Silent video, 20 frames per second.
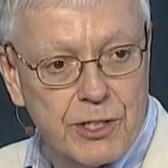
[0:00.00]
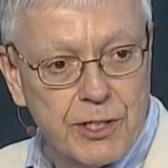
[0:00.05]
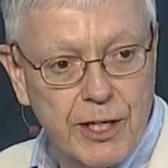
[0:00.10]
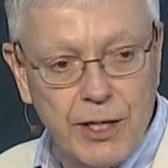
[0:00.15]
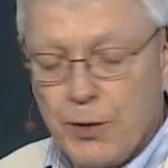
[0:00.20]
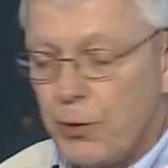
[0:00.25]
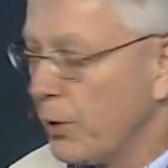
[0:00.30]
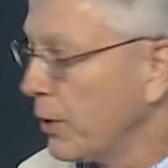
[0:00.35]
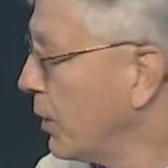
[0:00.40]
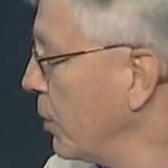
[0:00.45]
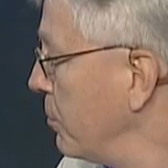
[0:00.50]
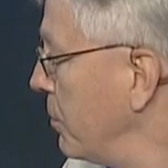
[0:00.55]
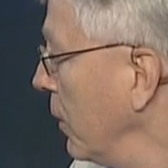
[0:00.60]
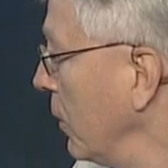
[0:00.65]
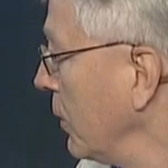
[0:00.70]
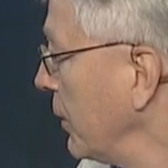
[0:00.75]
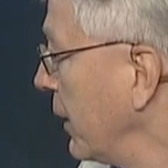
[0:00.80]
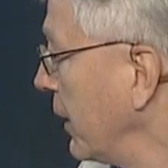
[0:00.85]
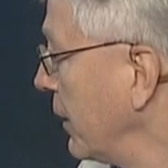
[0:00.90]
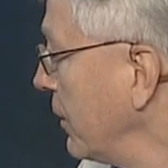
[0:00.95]
in organ
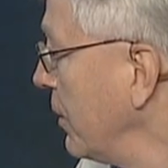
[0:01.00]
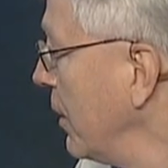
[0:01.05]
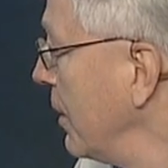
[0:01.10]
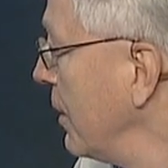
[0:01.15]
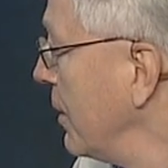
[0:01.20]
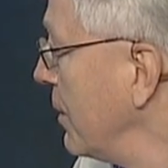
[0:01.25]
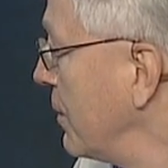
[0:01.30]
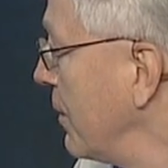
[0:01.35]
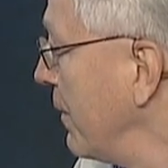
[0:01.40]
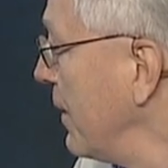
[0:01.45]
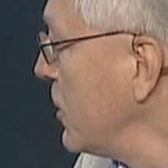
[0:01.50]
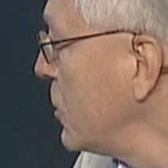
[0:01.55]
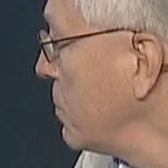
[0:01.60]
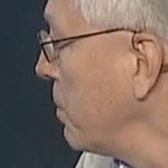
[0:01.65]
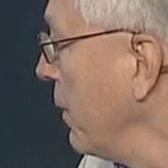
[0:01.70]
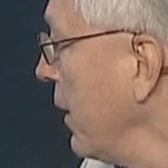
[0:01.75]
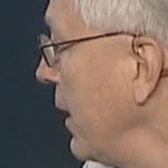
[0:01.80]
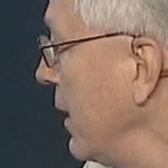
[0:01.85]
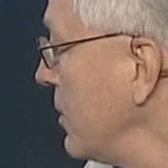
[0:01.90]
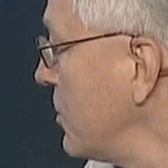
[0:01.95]
building to this
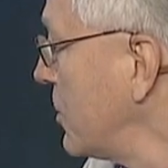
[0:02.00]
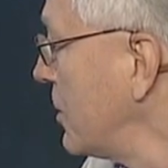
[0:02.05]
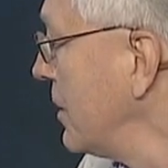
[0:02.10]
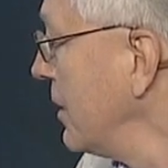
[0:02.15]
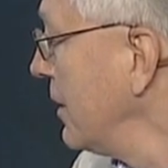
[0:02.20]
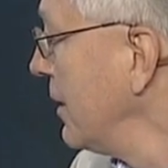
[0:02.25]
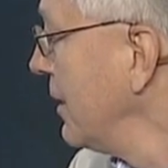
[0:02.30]
place.